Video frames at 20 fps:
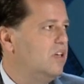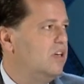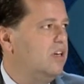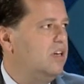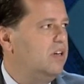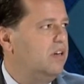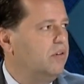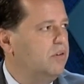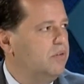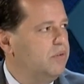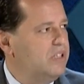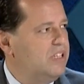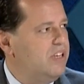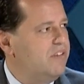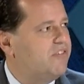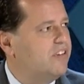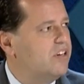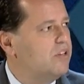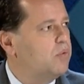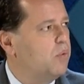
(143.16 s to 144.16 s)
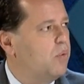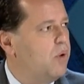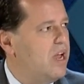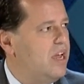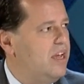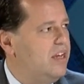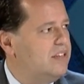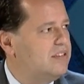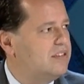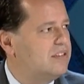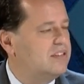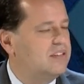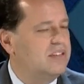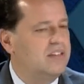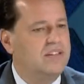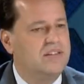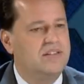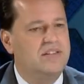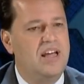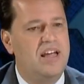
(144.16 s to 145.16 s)
With different weights,
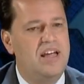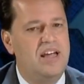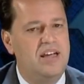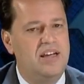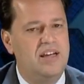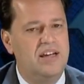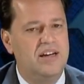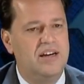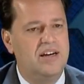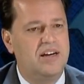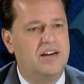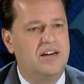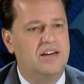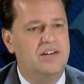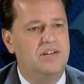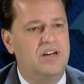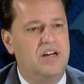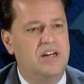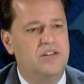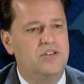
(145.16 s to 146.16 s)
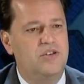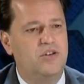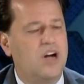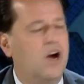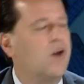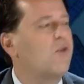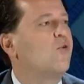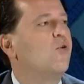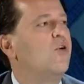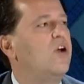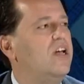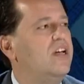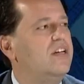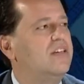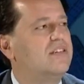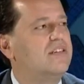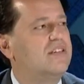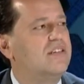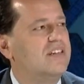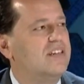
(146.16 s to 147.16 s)
you
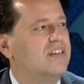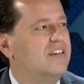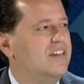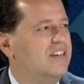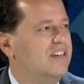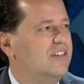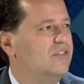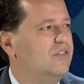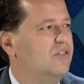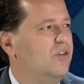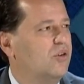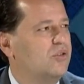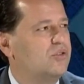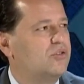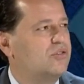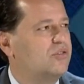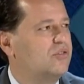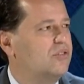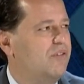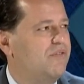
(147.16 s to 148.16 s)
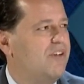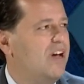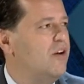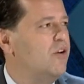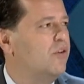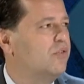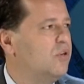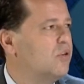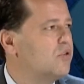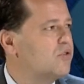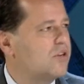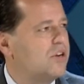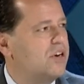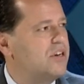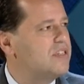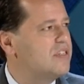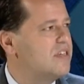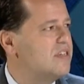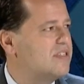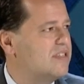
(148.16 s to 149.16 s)
calculate the value of those
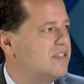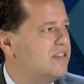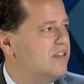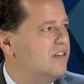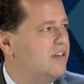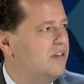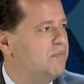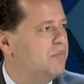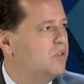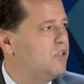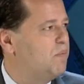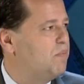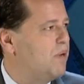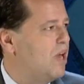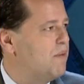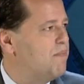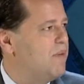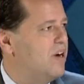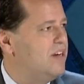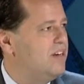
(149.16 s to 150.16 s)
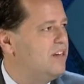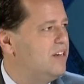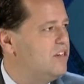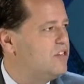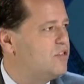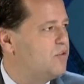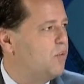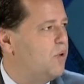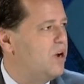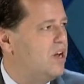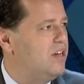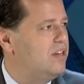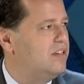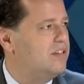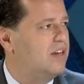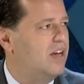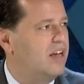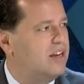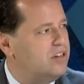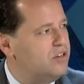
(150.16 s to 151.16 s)
currencies multiplied by each weight,
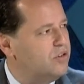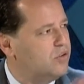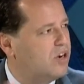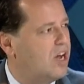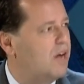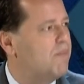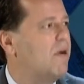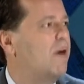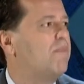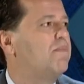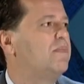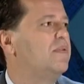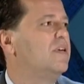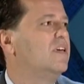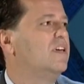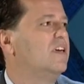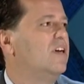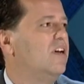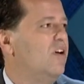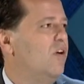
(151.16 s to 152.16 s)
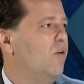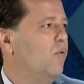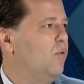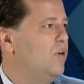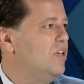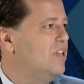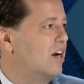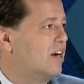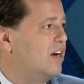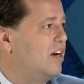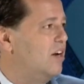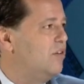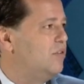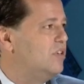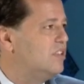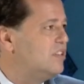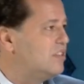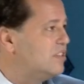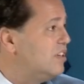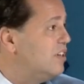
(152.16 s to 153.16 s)
and you come up with a
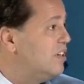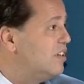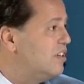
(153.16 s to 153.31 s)
currency